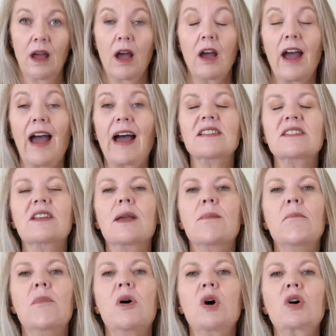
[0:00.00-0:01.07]
as a
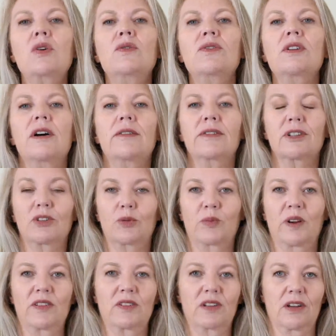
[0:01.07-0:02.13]
mode of
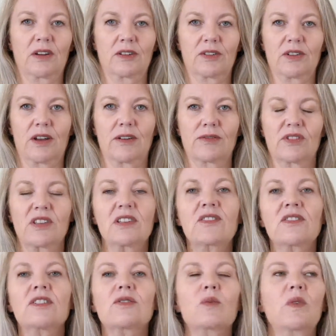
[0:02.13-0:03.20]
expressing ourselves? This
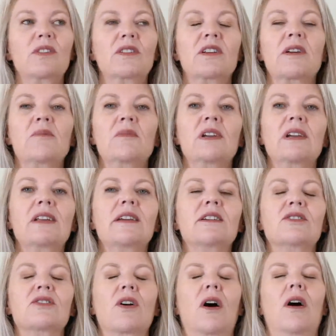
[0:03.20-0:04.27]
is what the
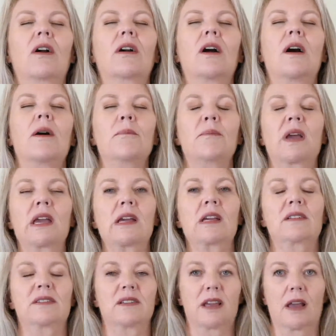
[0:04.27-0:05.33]
comedians are
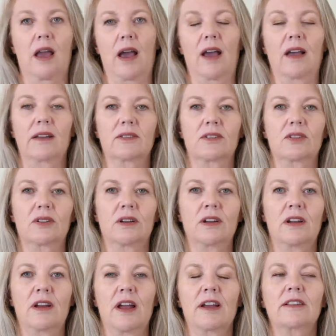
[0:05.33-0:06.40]
amazing at.
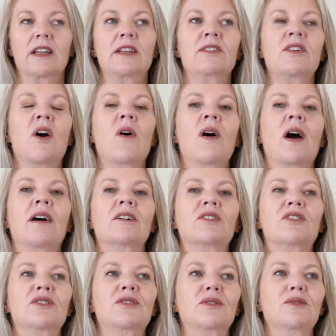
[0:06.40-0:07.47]
They know how
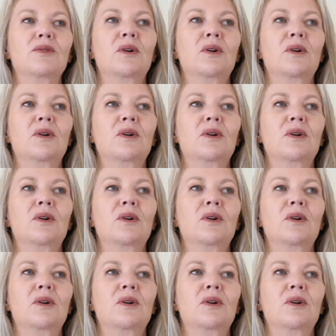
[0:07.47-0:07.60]
to